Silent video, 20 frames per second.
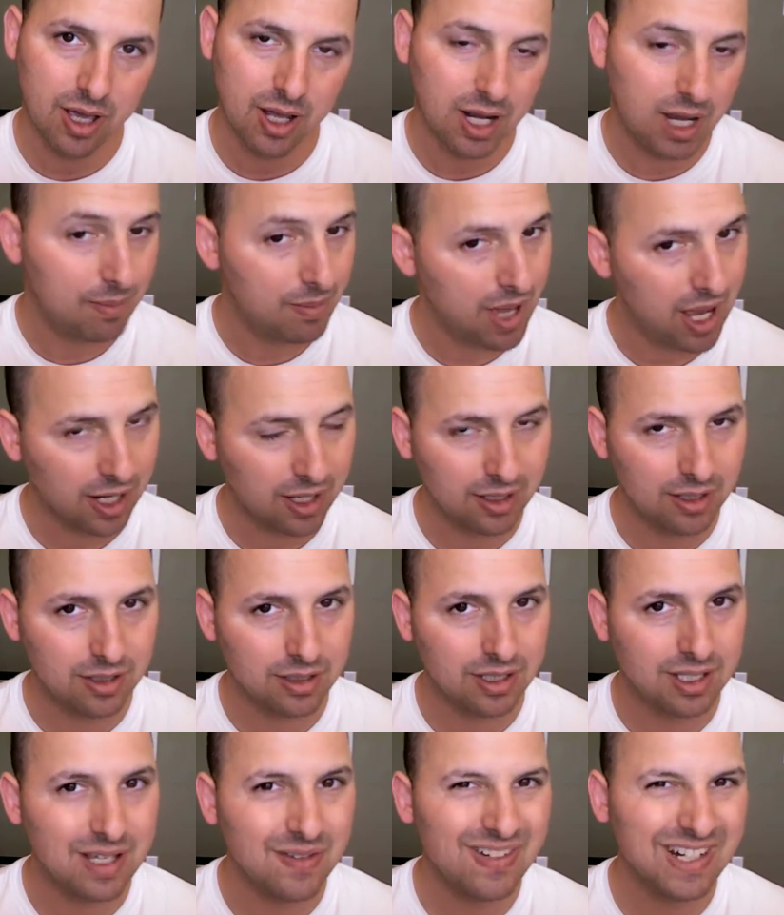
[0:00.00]
I'm not going
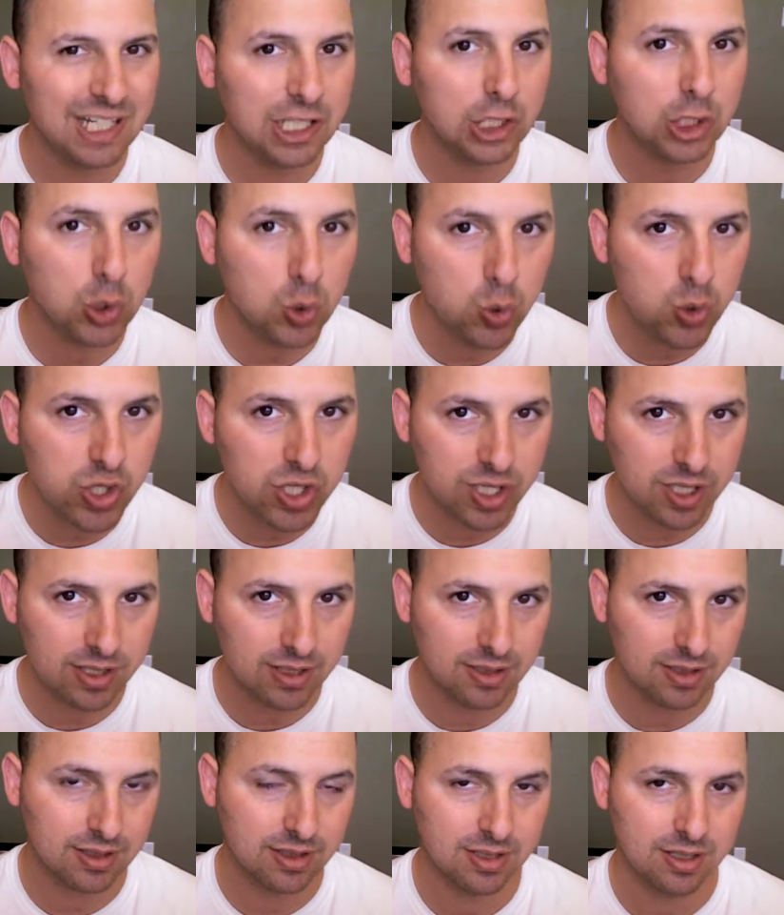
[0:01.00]
to give any
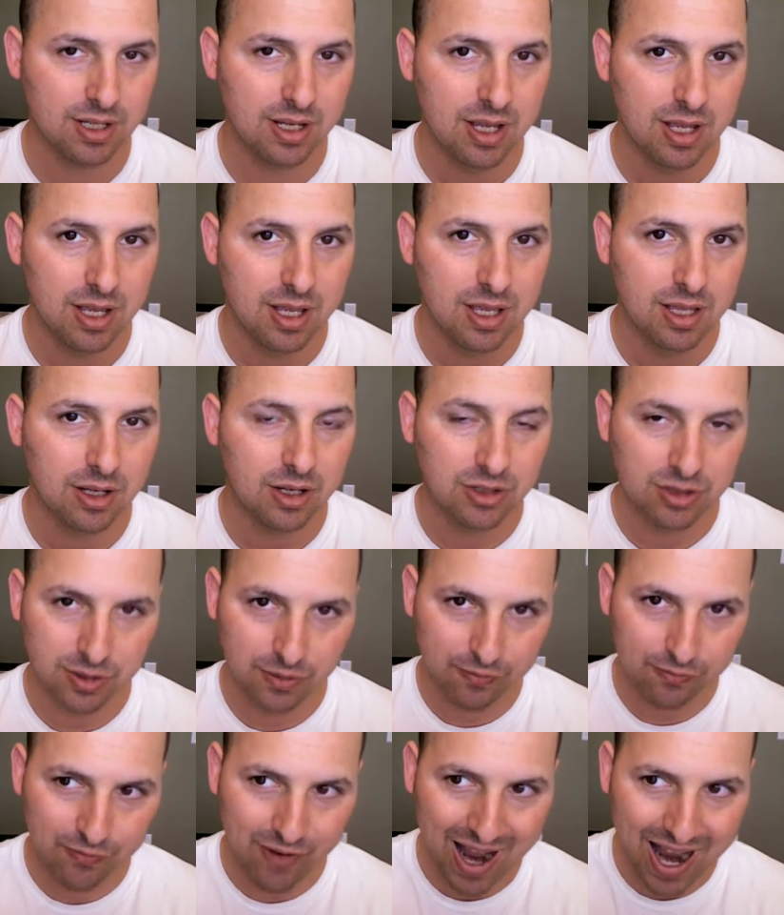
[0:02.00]
illusions, because
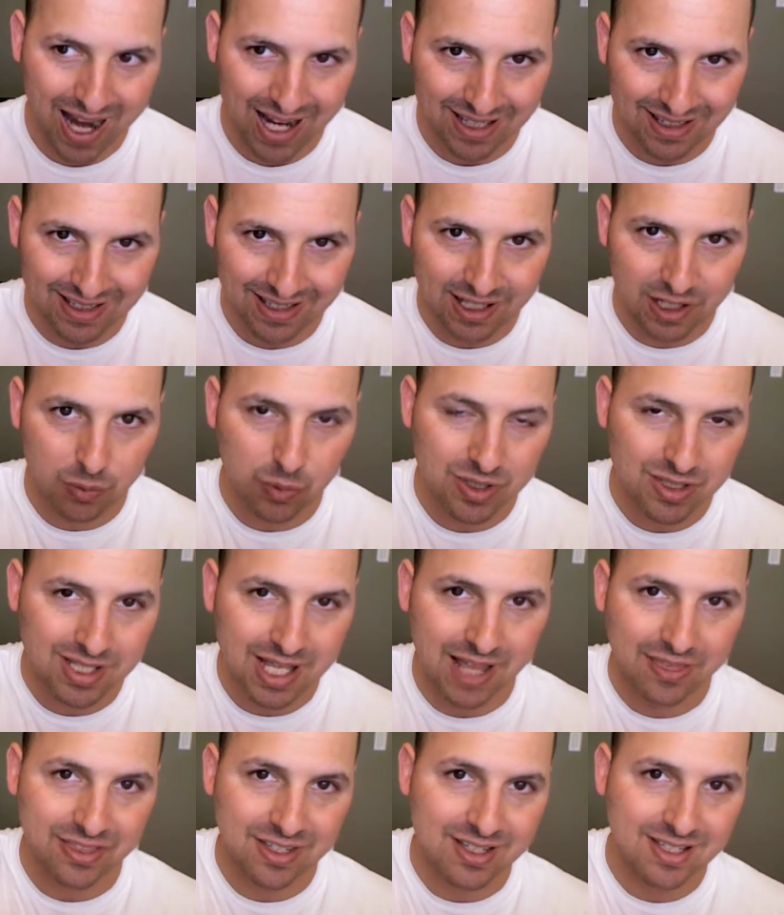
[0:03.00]
the idea was
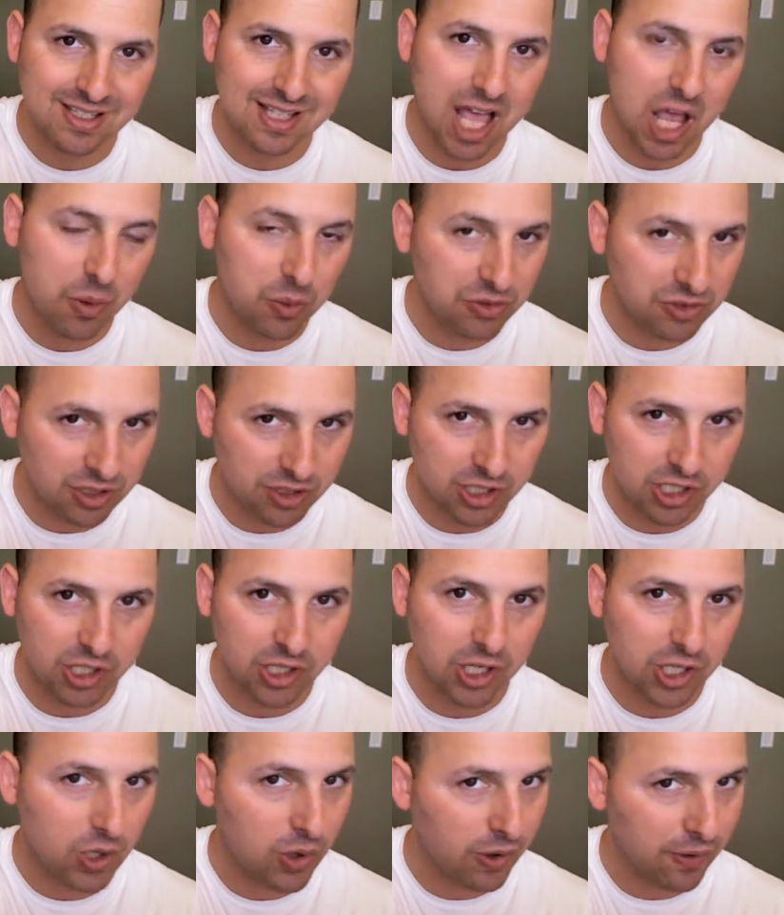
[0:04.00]
that this stock was either
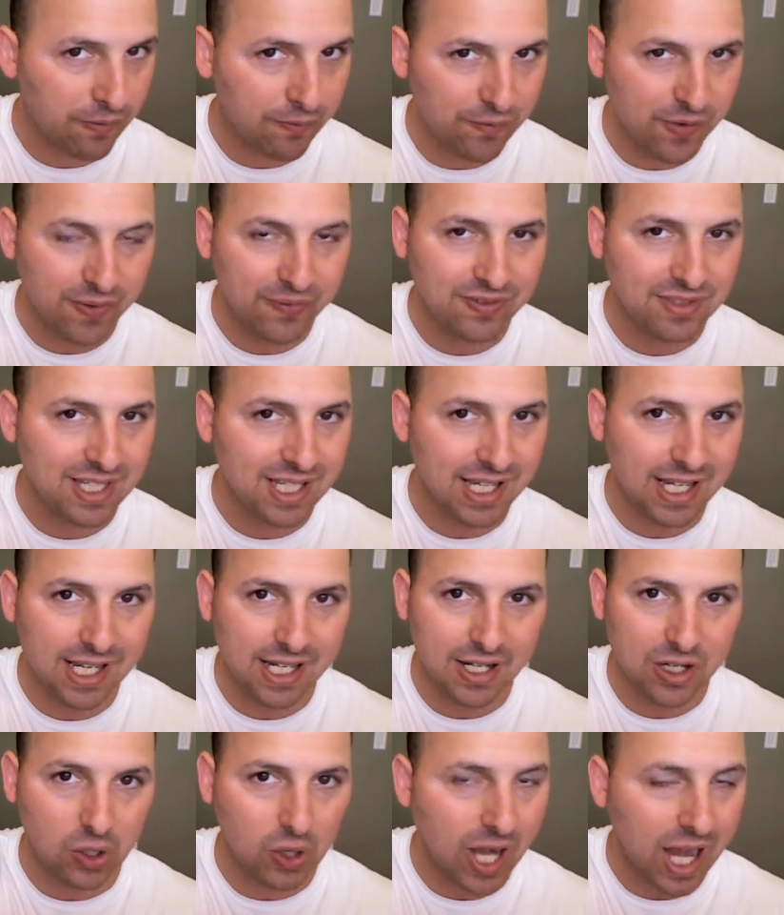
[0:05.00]
going to go to
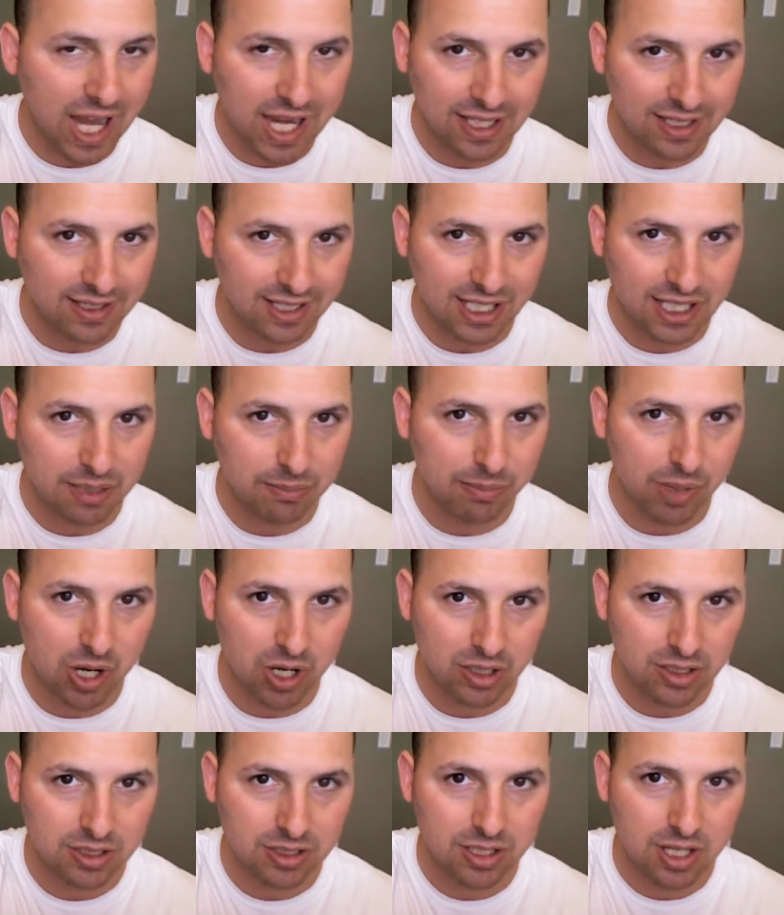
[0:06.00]
15 or 18
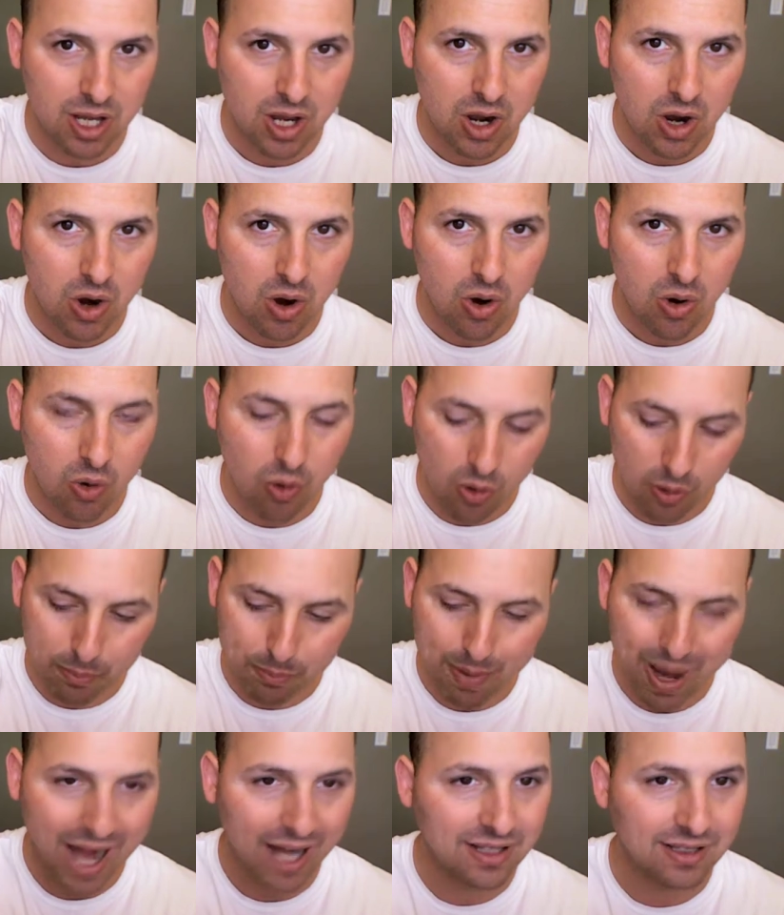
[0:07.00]
bucks or
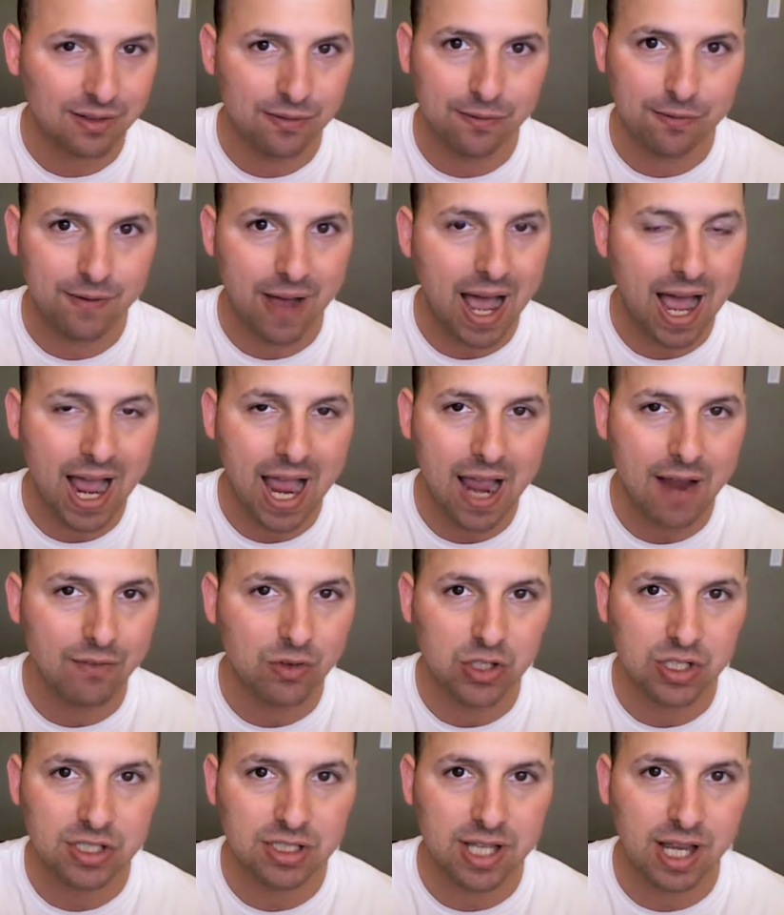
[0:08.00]
back to 5
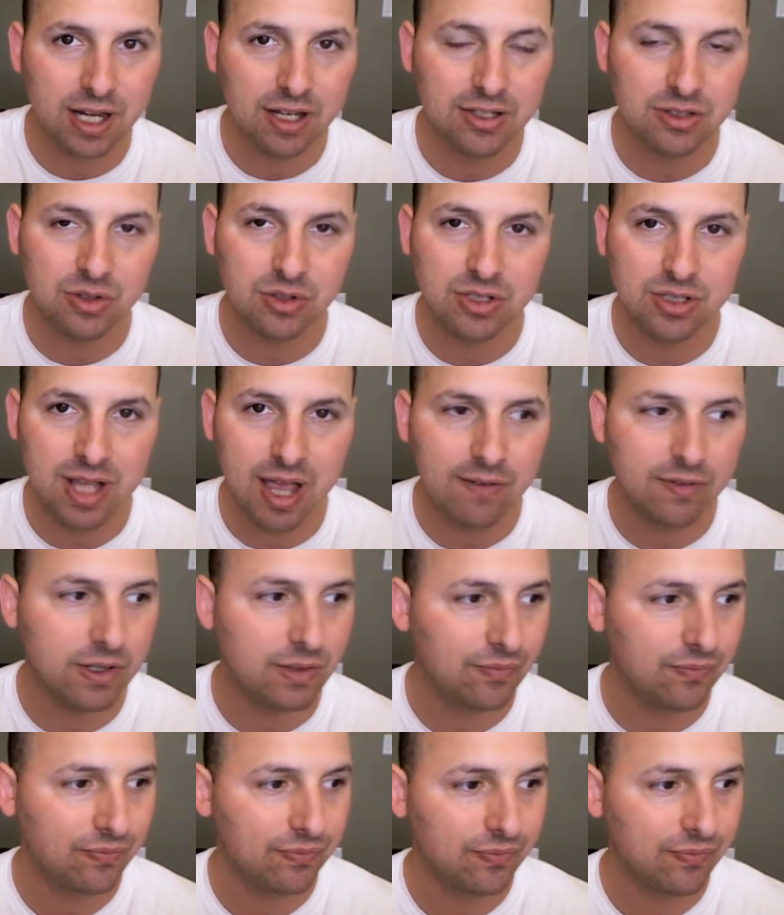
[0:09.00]
or 6 or 7.